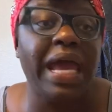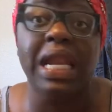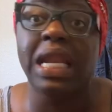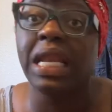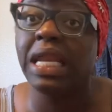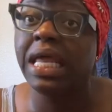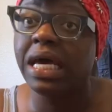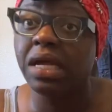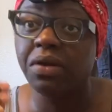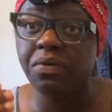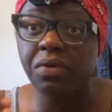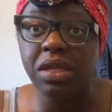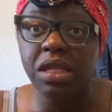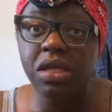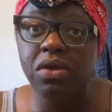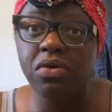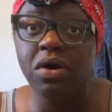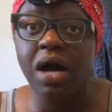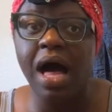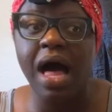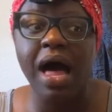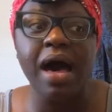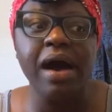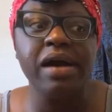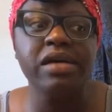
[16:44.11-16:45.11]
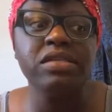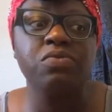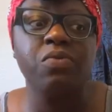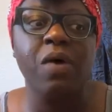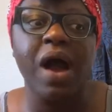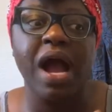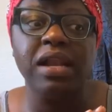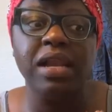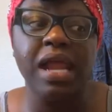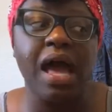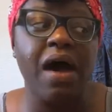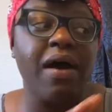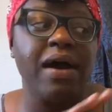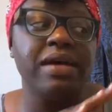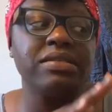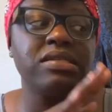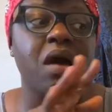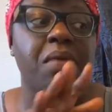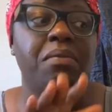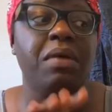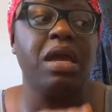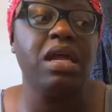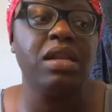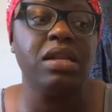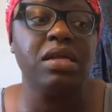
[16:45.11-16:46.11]
And literally, you guys, right now, as
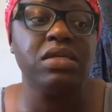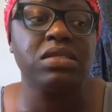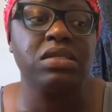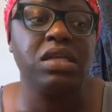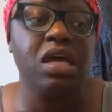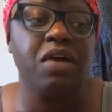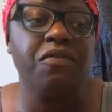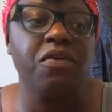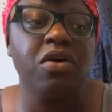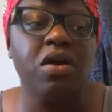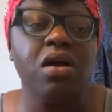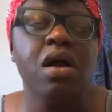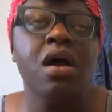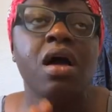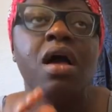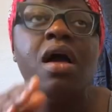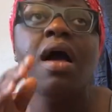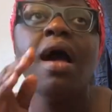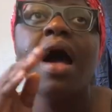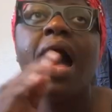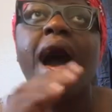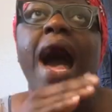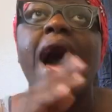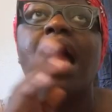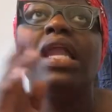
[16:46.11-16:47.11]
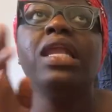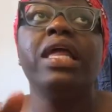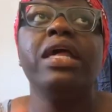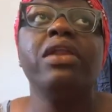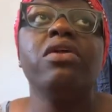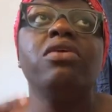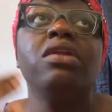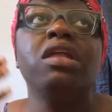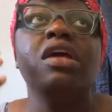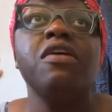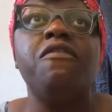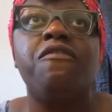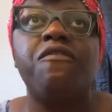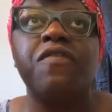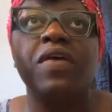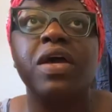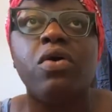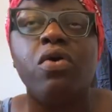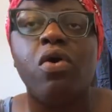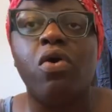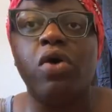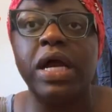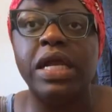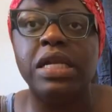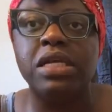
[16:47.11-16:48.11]
I'm eating this liver, I literally
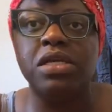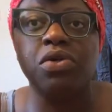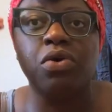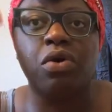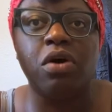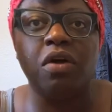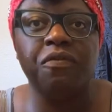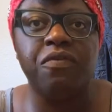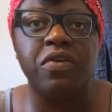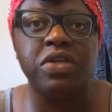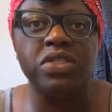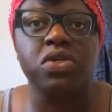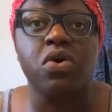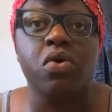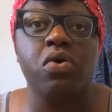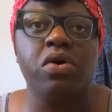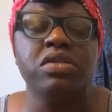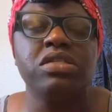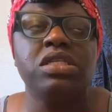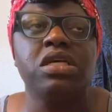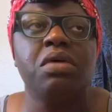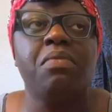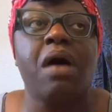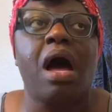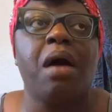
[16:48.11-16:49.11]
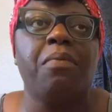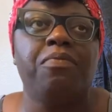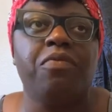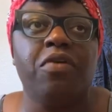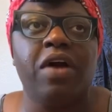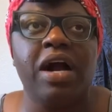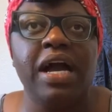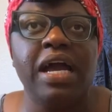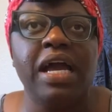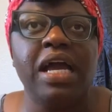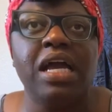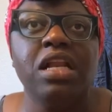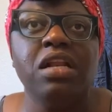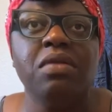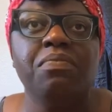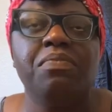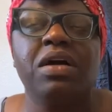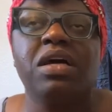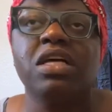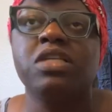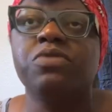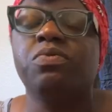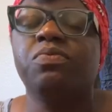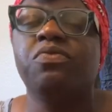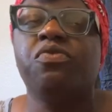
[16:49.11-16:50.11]
feel endorphins going to my brain
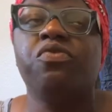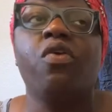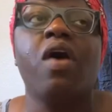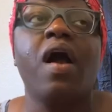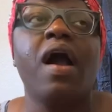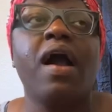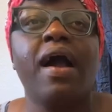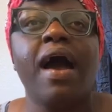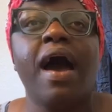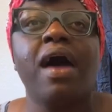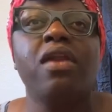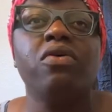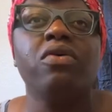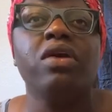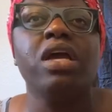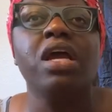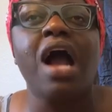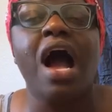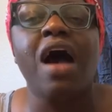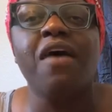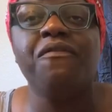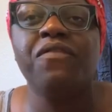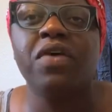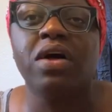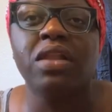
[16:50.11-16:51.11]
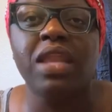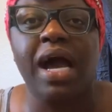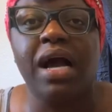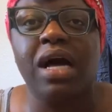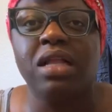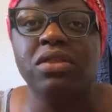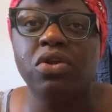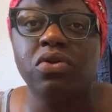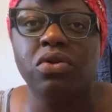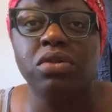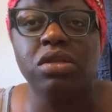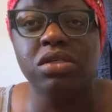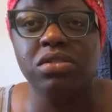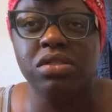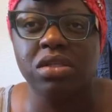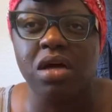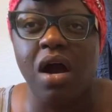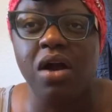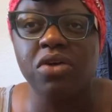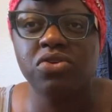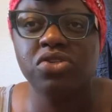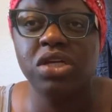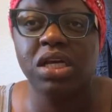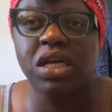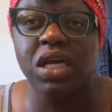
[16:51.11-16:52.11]
because before I got on here, I felt like a little
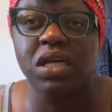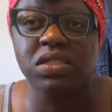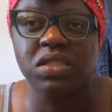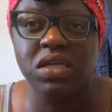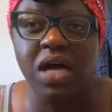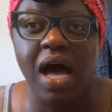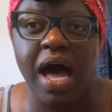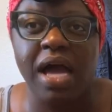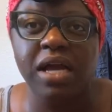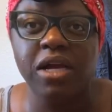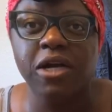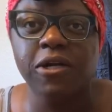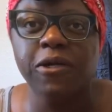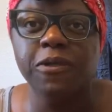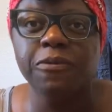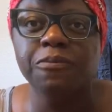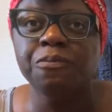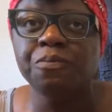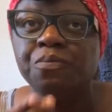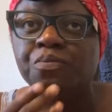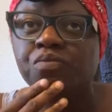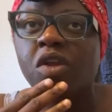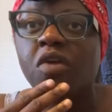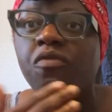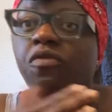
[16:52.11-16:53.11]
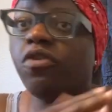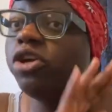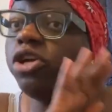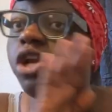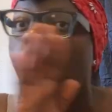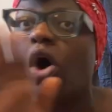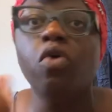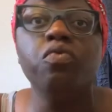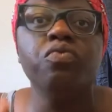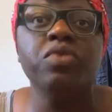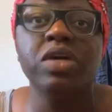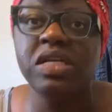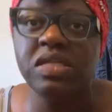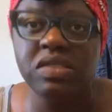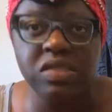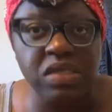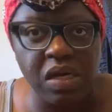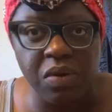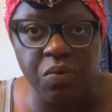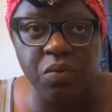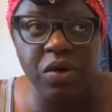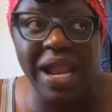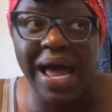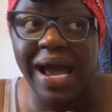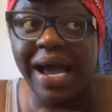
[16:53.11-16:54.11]
lethargic and tired for no
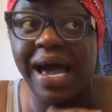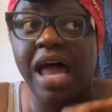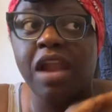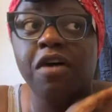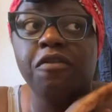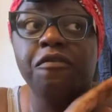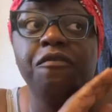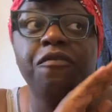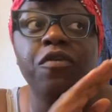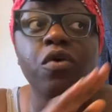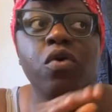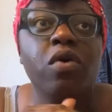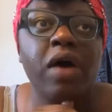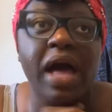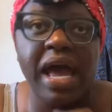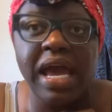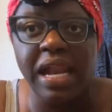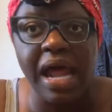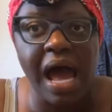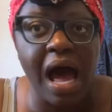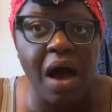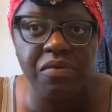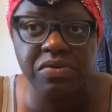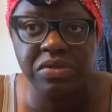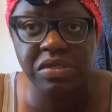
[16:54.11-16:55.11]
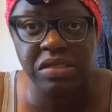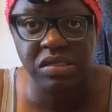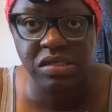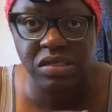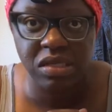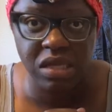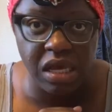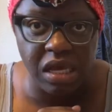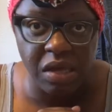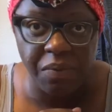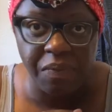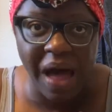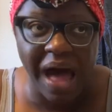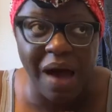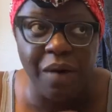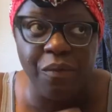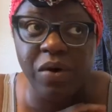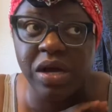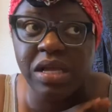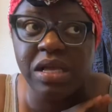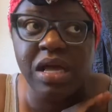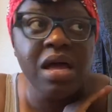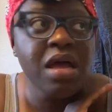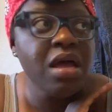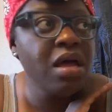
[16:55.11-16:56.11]
reason. When I got a full eight hours of sleep, I
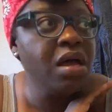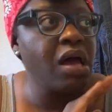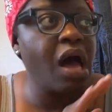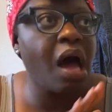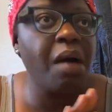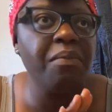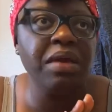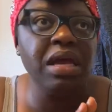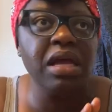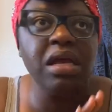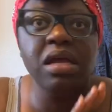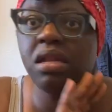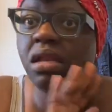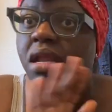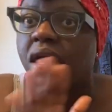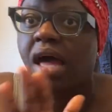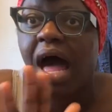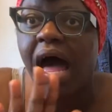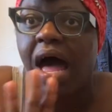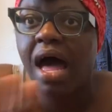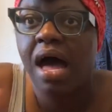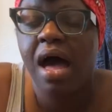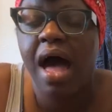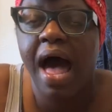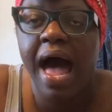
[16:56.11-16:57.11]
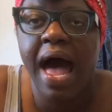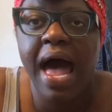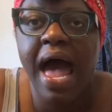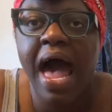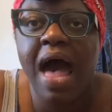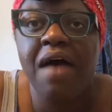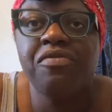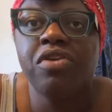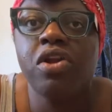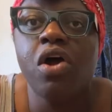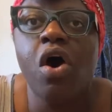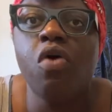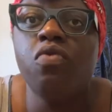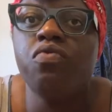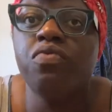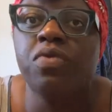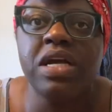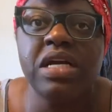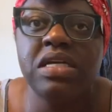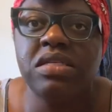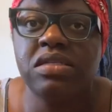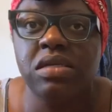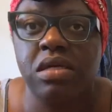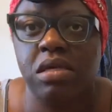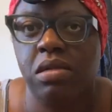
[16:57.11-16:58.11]
went, I mean, I, I have no
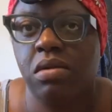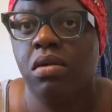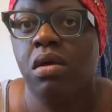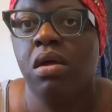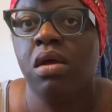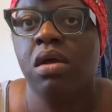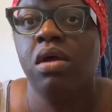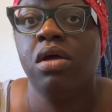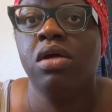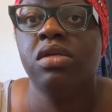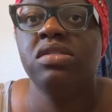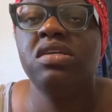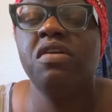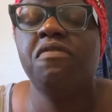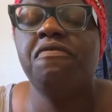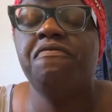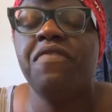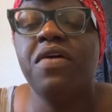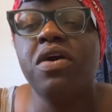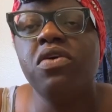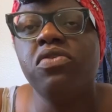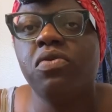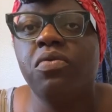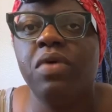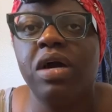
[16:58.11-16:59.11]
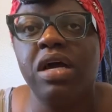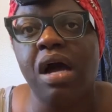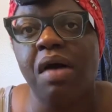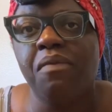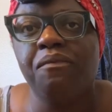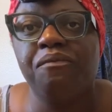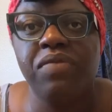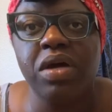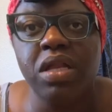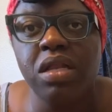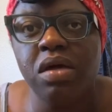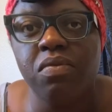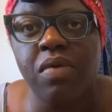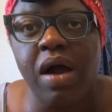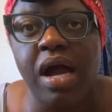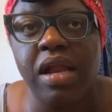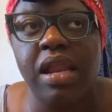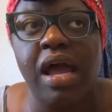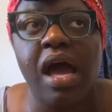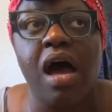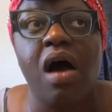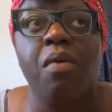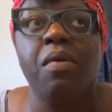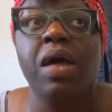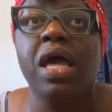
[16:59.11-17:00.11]
reason to feel the way I'm feeling right
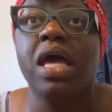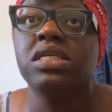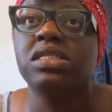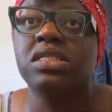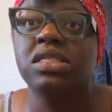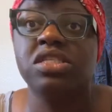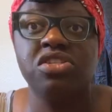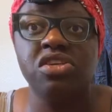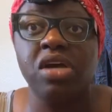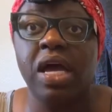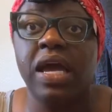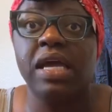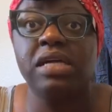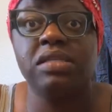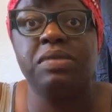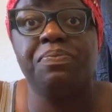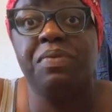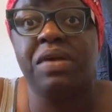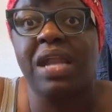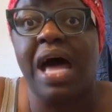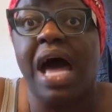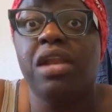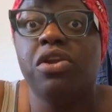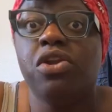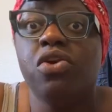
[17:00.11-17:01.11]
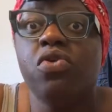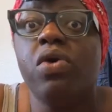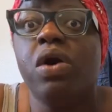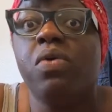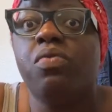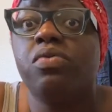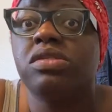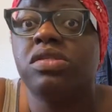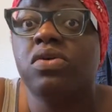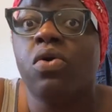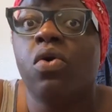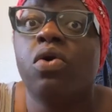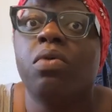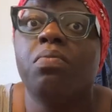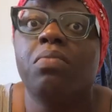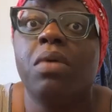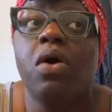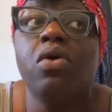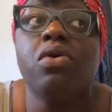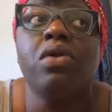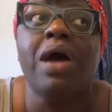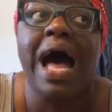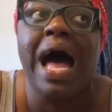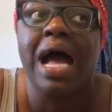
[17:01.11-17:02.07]
now. It's it, but I knew it was hormonal.